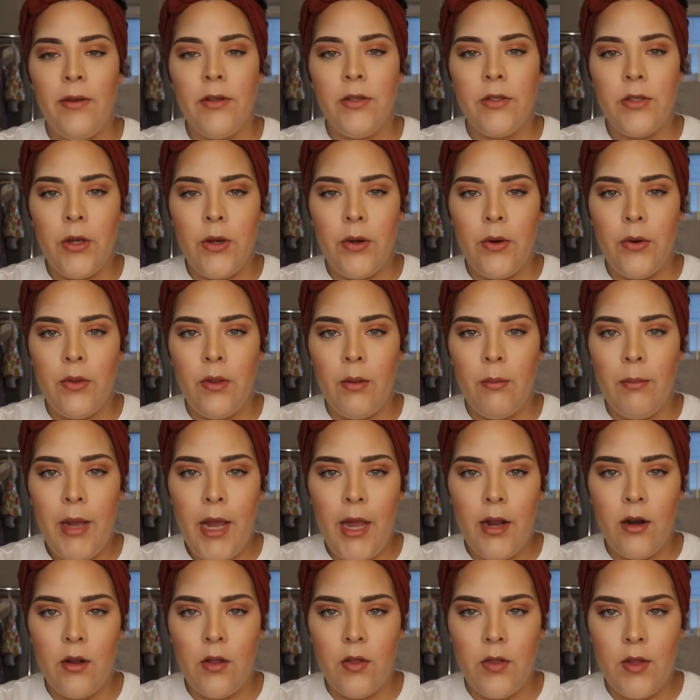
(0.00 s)
So the
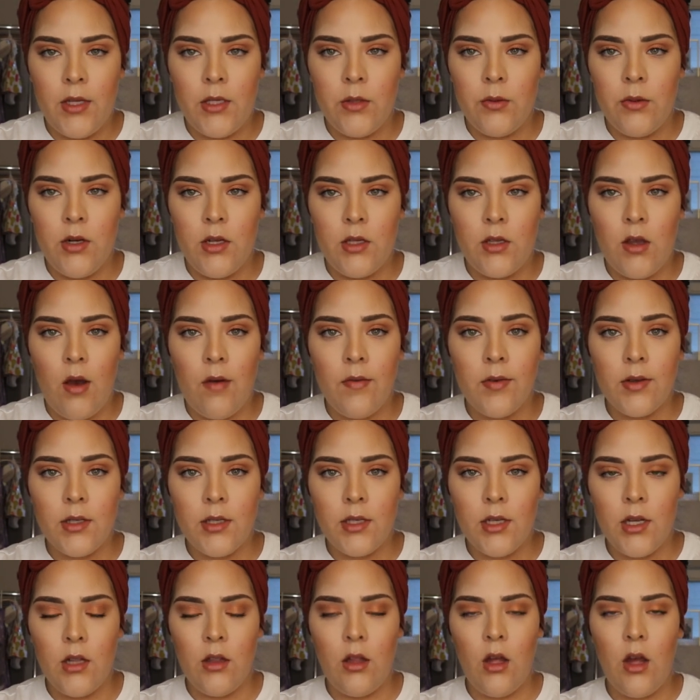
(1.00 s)
band on this one is
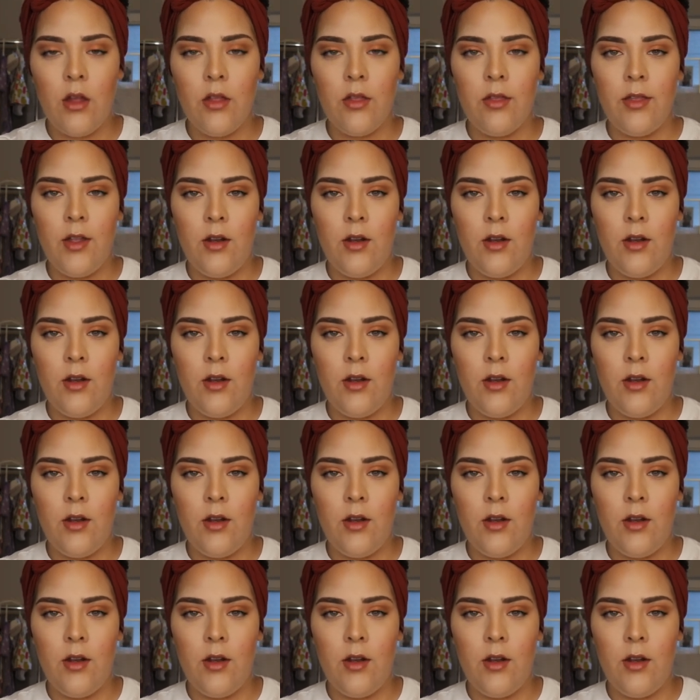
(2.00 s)
obviously a lot